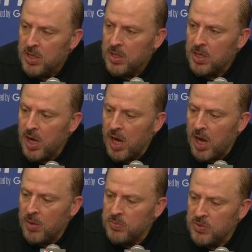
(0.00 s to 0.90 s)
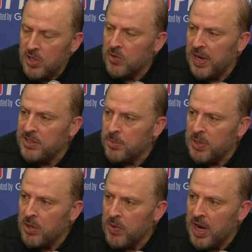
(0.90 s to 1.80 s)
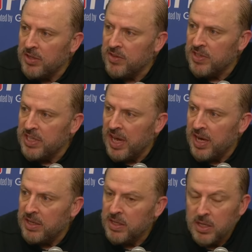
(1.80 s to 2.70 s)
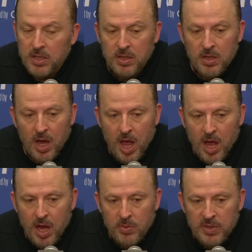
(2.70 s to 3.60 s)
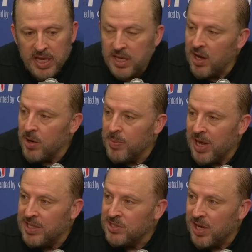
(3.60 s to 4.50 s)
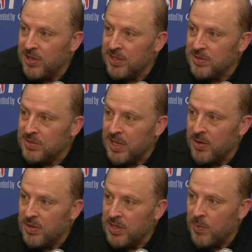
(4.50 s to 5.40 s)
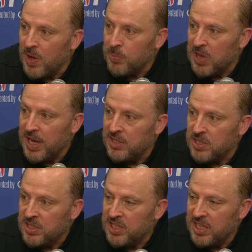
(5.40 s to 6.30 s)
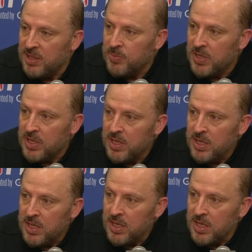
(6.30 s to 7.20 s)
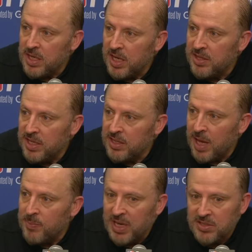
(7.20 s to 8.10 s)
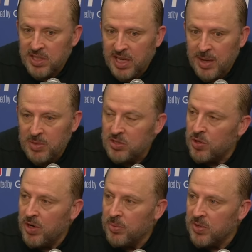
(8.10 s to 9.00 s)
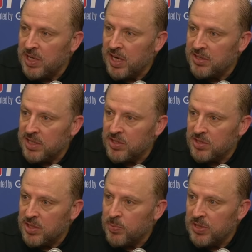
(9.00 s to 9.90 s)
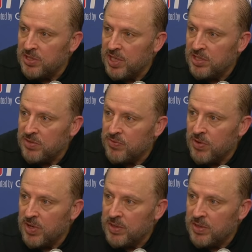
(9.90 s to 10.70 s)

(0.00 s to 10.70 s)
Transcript: They're great to be around every day. They care about each other. They want to play as a team. And I think that makes the game enjoyable, and I think there's an appreciation for it.